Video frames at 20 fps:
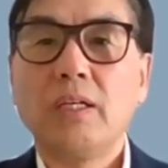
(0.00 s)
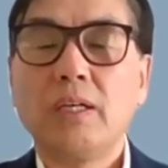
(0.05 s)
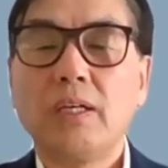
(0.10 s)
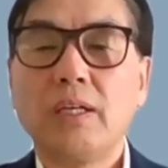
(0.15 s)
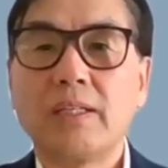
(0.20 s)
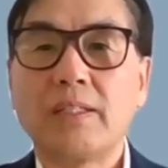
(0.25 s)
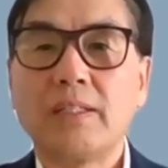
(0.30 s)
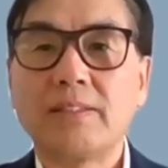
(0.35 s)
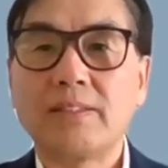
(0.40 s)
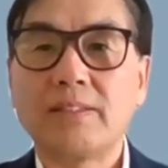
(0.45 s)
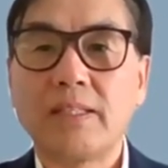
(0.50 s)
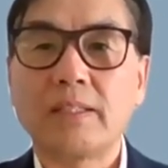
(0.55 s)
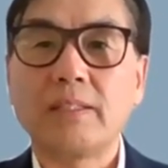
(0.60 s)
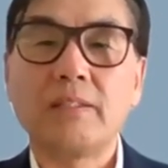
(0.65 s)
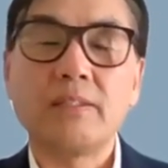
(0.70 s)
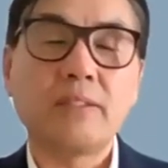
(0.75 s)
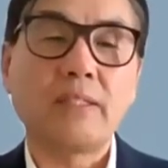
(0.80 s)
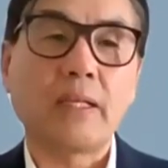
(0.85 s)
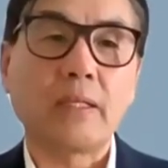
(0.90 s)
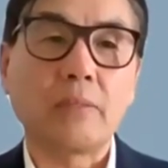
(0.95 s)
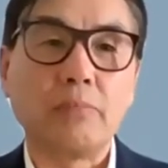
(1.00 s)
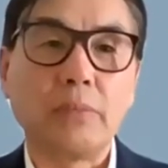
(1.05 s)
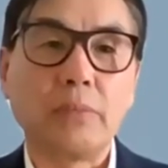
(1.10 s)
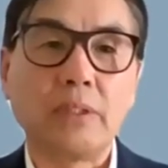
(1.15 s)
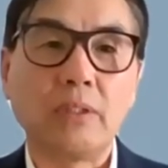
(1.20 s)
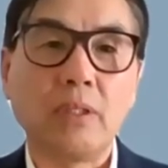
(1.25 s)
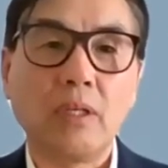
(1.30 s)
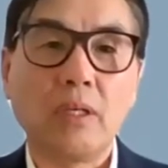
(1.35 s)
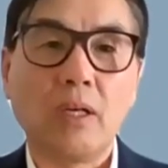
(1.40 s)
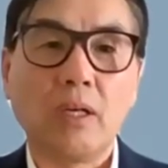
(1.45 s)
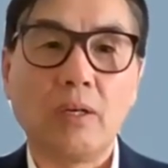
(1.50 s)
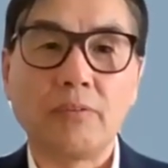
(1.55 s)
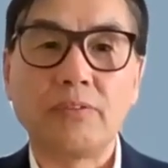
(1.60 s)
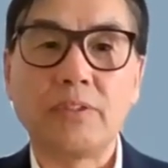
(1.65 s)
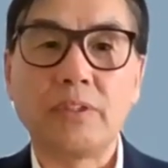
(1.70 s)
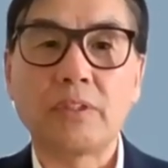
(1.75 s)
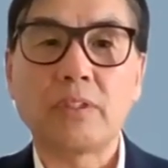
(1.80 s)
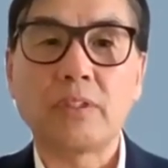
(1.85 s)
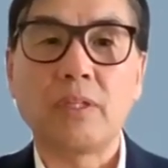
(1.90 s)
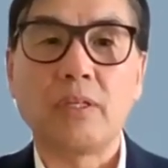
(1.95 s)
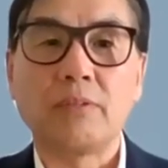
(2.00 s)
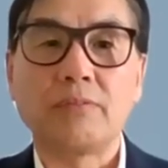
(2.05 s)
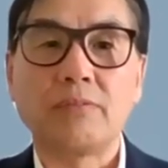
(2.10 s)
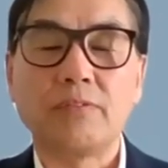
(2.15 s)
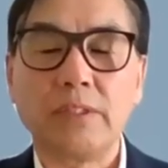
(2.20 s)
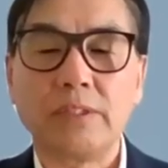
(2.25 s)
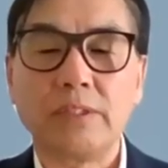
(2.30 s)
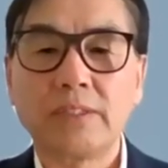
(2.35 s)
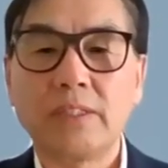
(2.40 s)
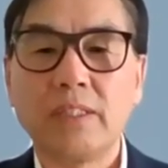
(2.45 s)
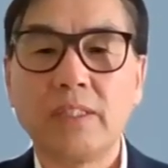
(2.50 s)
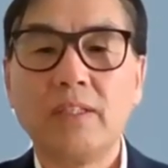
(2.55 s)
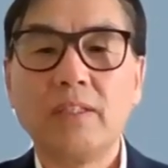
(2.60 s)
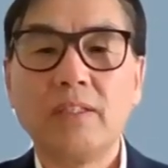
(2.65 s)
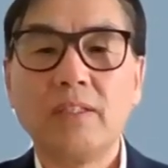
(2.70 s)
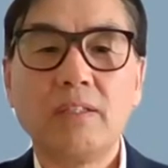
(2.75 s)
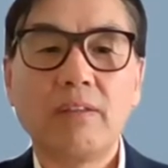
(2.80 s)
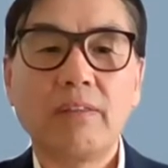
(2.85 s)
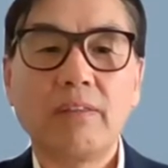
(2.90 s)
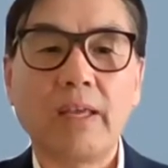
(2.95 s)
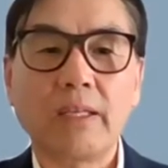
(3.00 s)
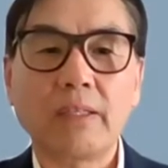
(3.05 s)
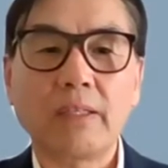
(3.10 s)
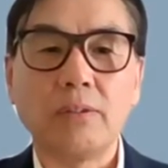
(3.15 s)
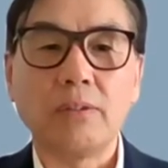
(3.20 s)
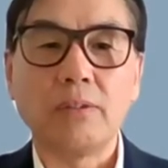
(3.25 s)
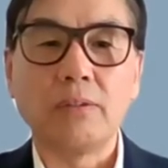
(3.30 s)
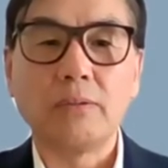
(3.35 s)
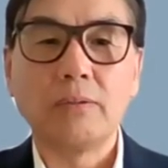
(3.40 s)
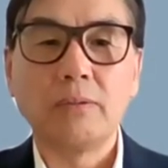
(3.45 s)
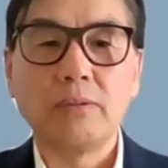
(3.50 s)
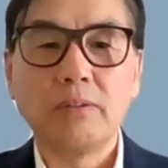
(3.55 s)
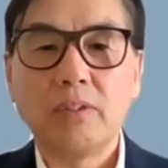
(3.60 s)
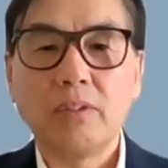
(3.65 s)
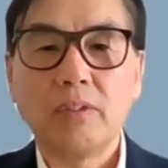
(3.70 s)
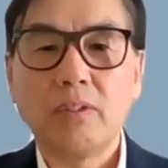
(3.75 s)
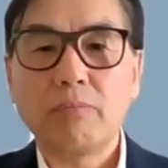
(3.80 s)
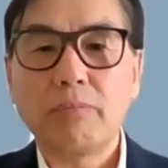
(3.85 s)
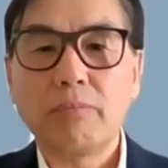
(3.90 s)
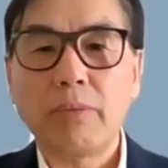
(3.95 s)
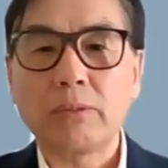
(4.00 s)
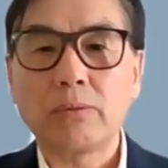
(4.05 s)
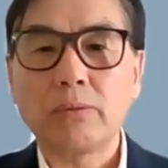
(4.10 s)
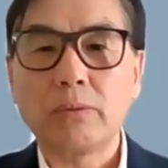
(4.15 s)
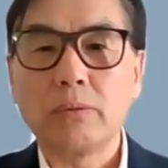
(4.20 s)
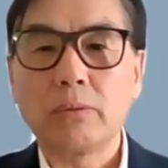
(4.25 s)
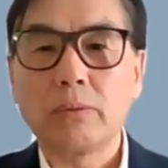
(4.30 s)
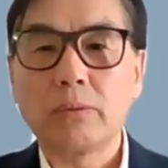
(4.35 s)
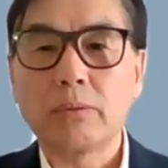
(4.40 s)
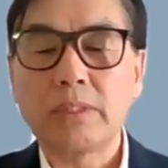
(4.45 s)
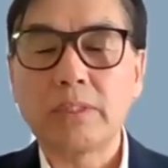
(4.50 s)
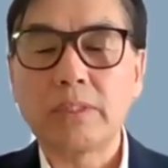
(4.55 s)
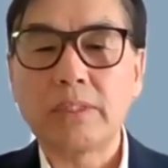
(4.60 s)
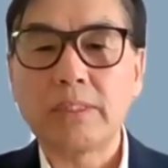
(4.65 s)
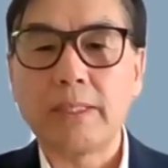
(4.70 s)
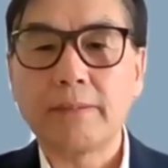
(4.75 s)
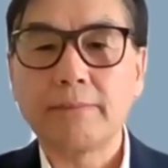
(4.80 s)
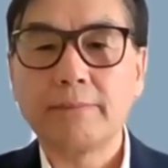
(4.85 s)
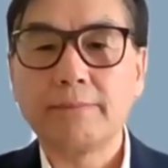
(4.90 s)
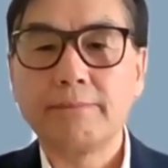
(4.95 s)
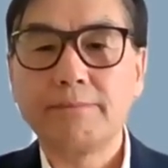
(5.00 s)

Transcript: at the second segment of this conference. Thank you. Back to you, Christian.